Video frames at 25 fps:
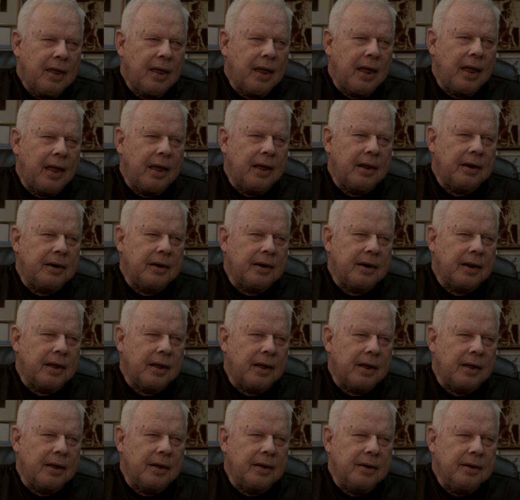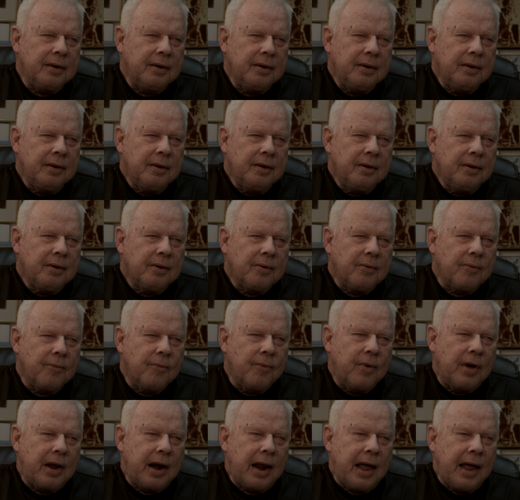And
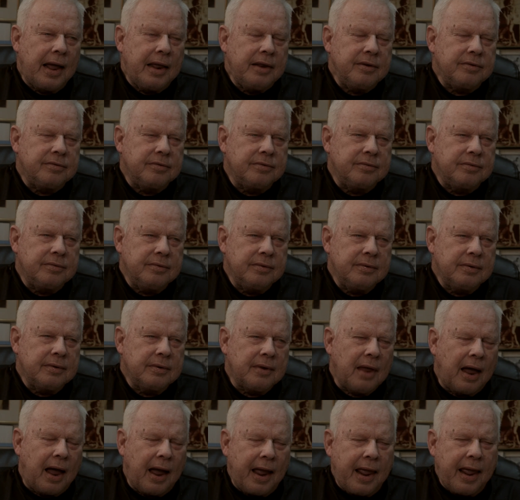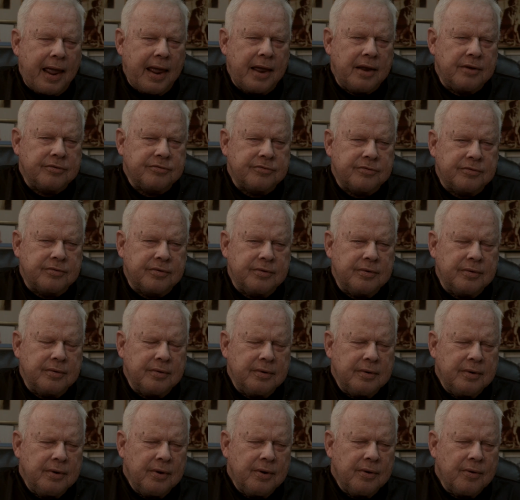when I asked,
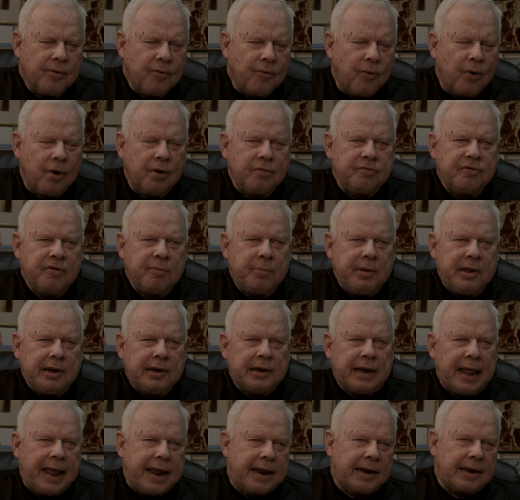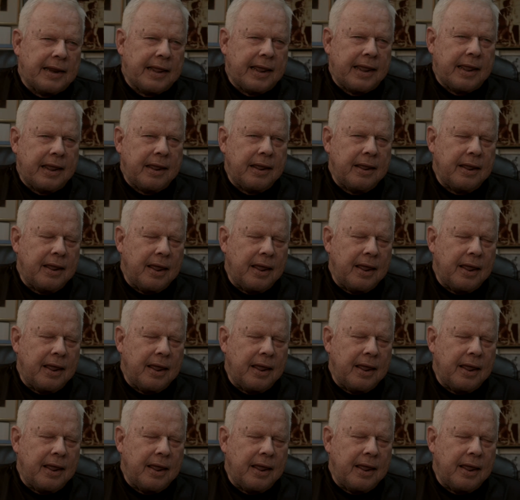where have you been lately?